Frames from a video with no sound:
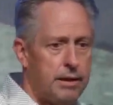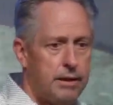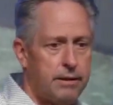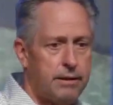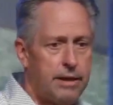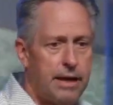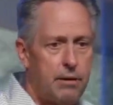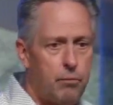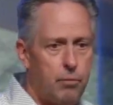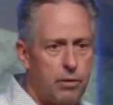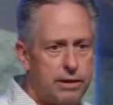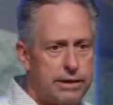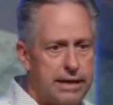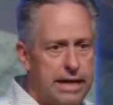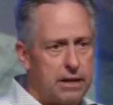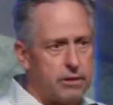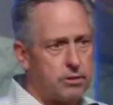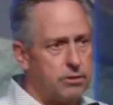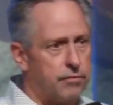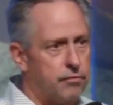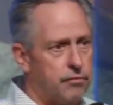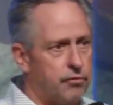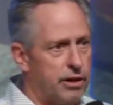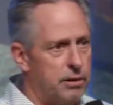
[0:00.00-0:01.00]
they went
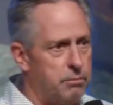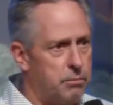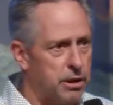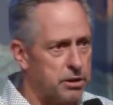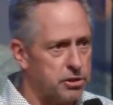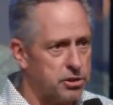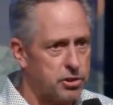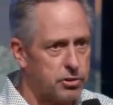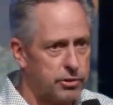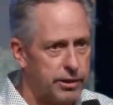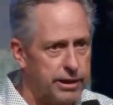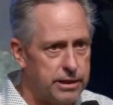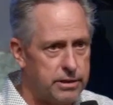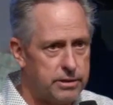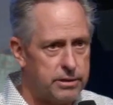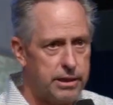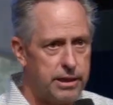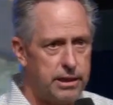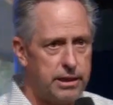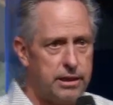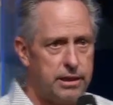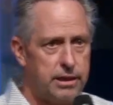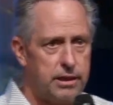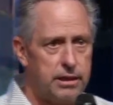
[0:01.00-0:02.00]
down to Fremont Street
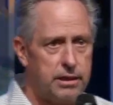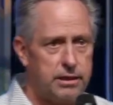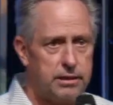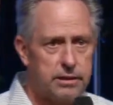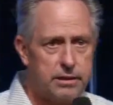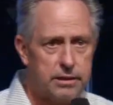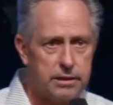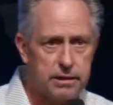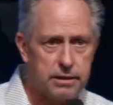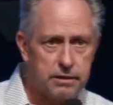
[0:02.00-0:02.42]
and uh,